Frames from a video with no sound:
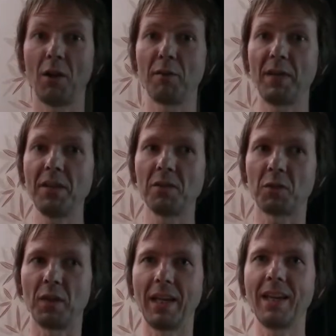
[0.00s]
lot of
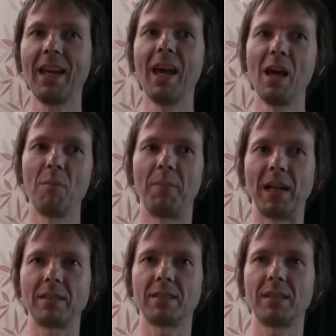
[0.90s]
industry.
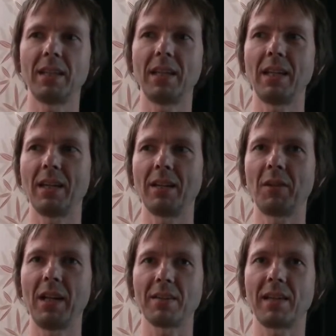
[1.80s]
But the
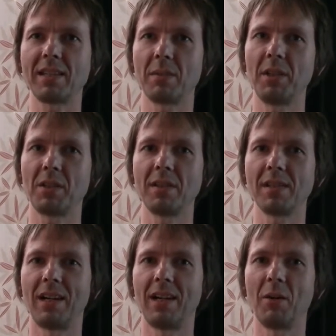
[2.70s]
greenhouse gas emissions
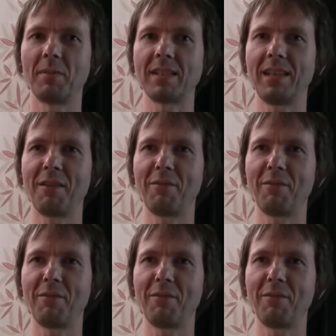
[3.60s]
are obviously